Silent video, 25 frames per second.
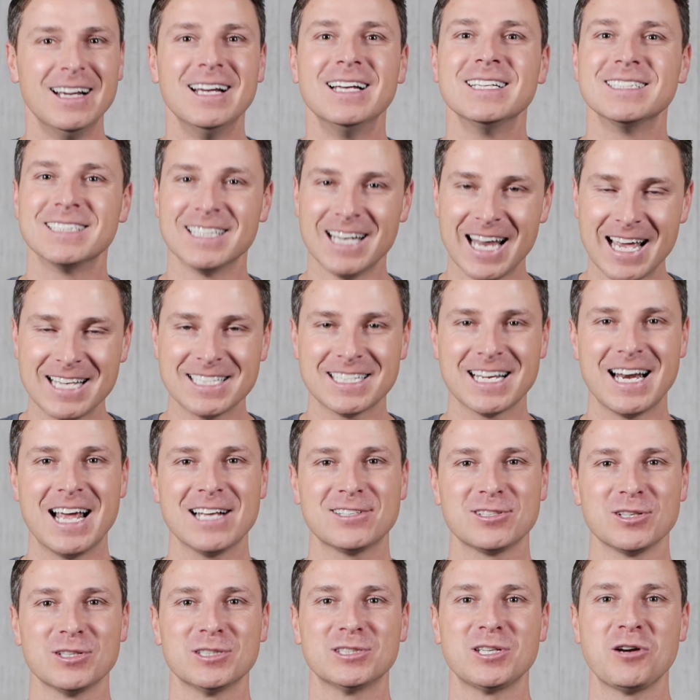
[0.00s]
So let's
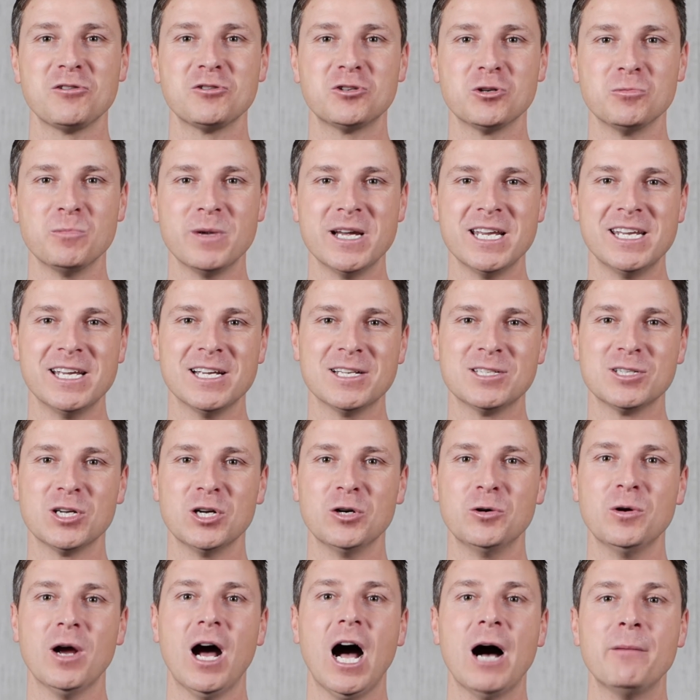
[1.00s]
connect on social media
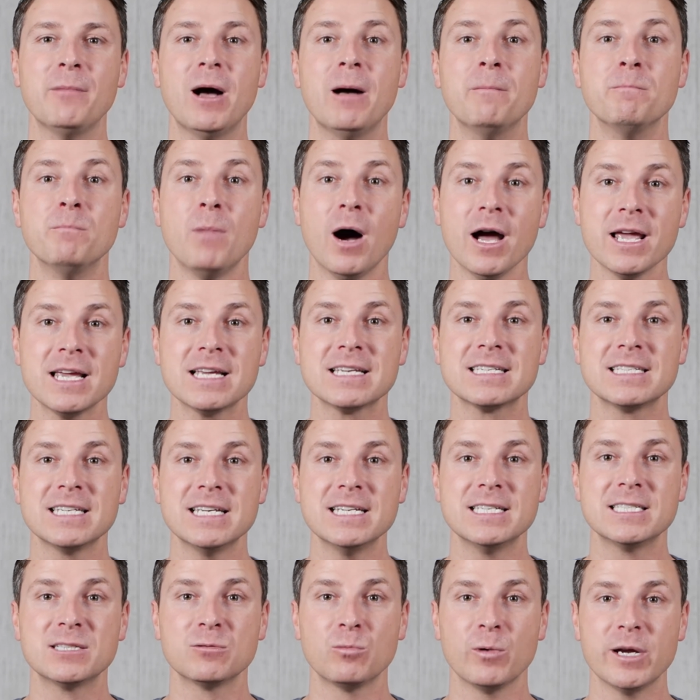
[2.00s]
too. I'm at Mike
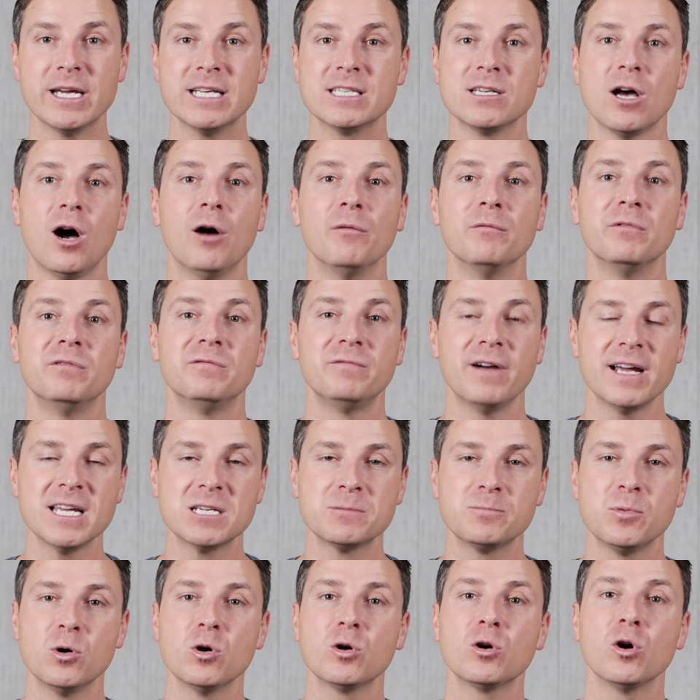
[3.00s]
C. Sweet on
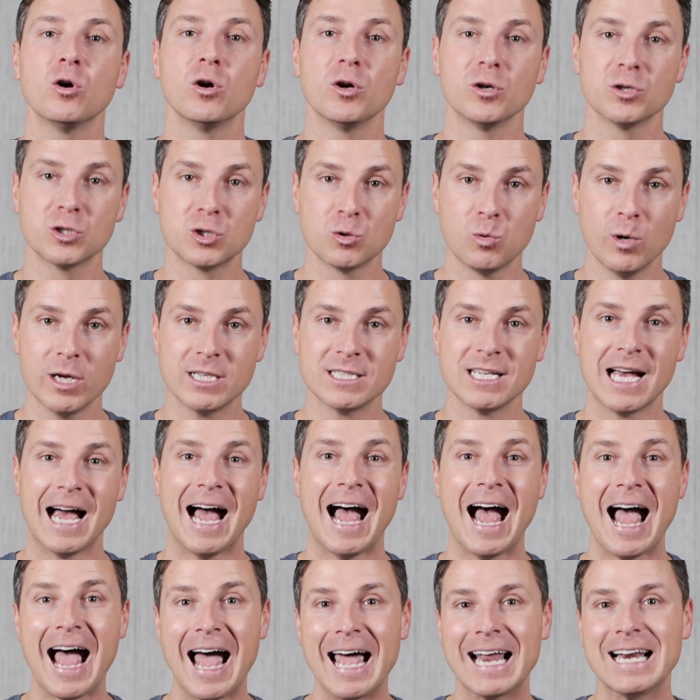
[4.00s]
Facebook, on Twitter,
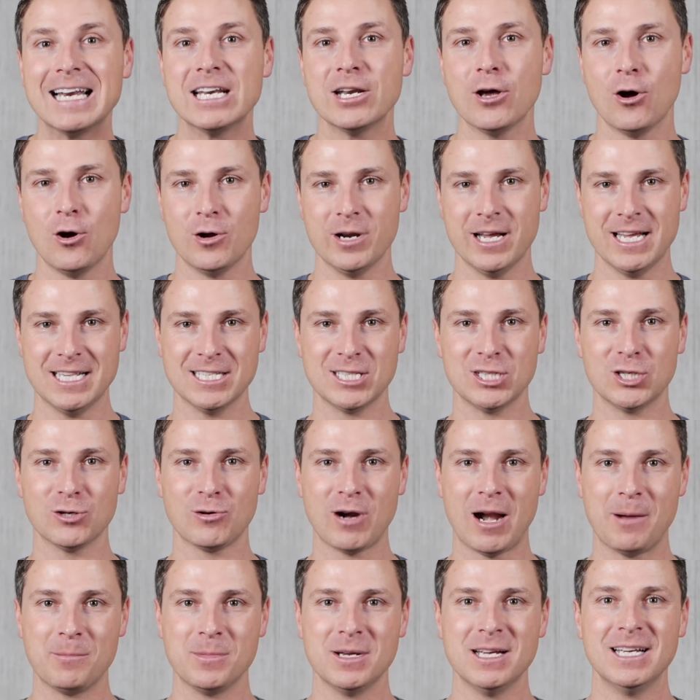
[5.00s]
and on
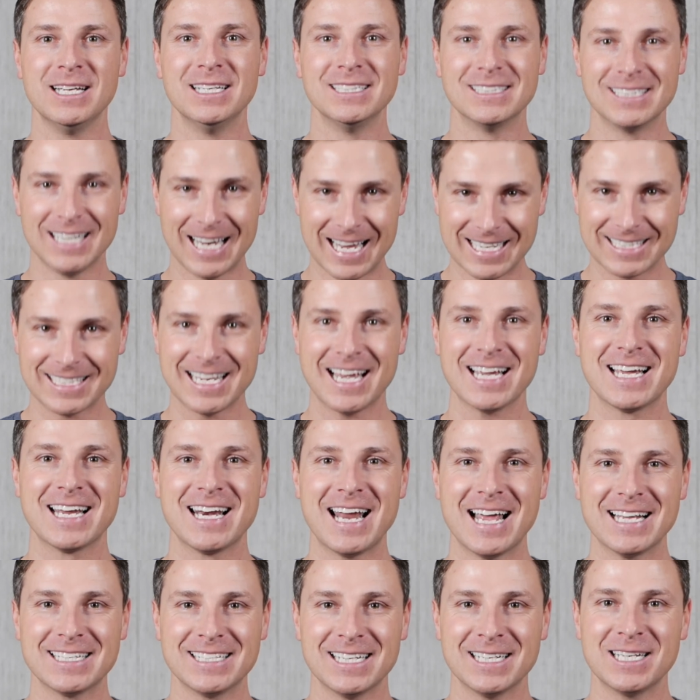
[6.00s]
Instagram. So let's get
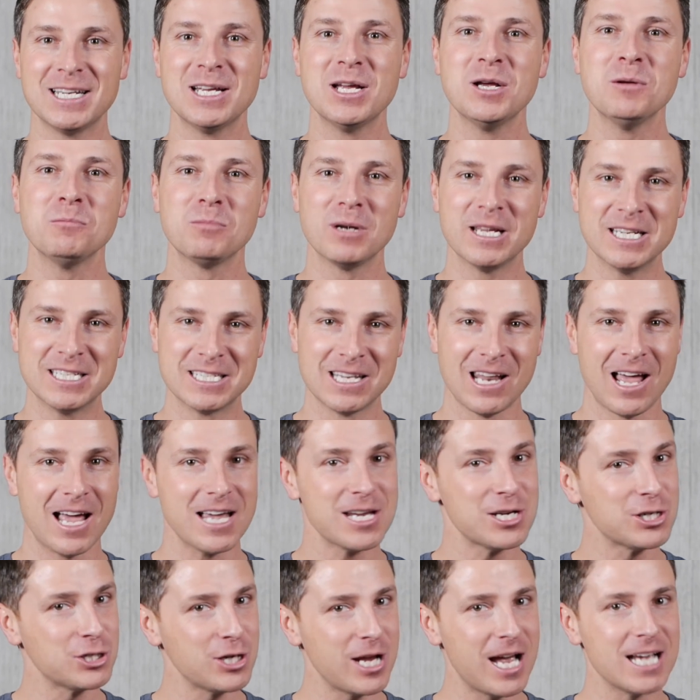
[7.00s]
connected. Please
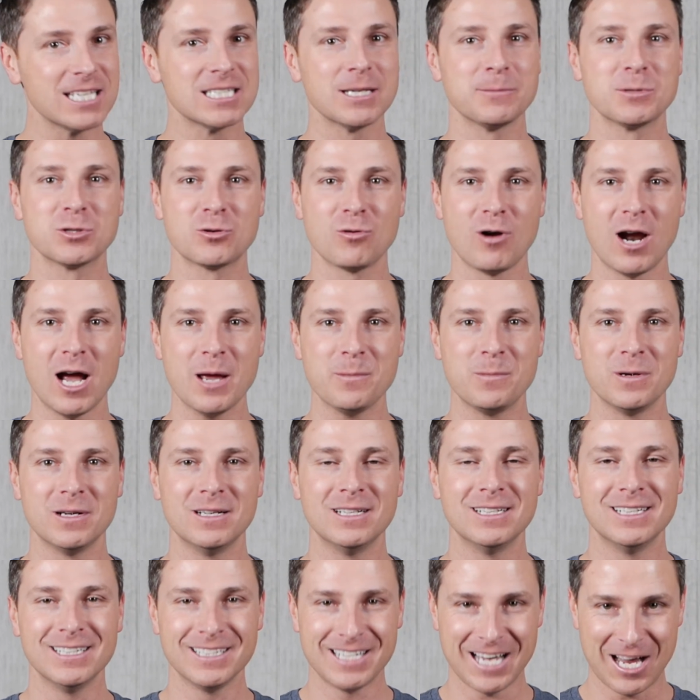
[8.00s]
like, share, subscribe.
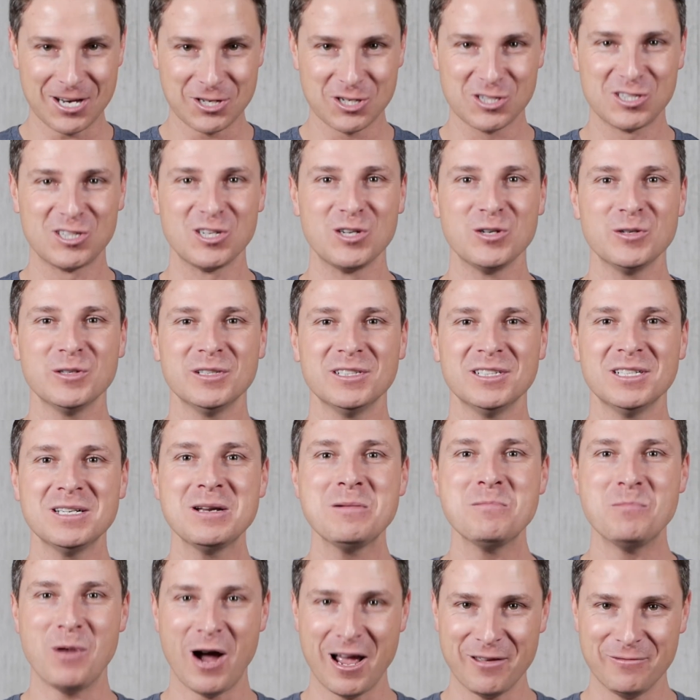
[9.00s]
Catch you soon.
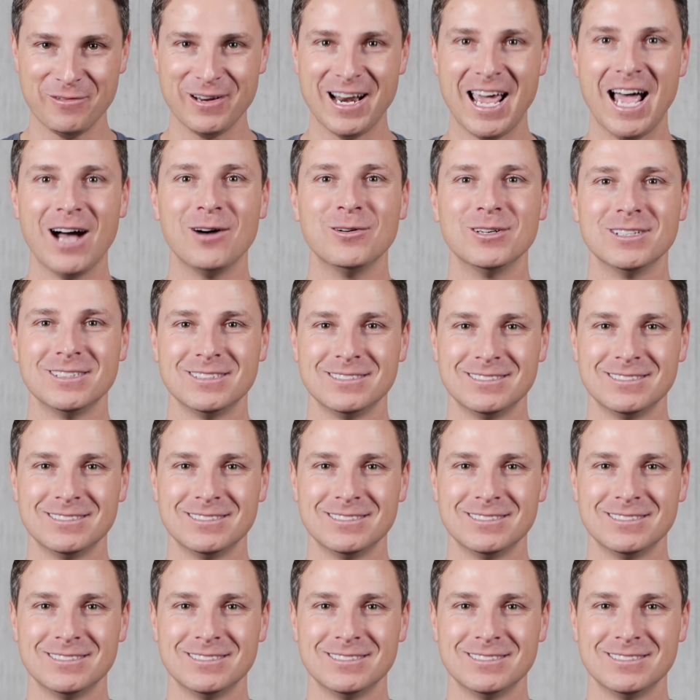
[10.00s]
Bye for now.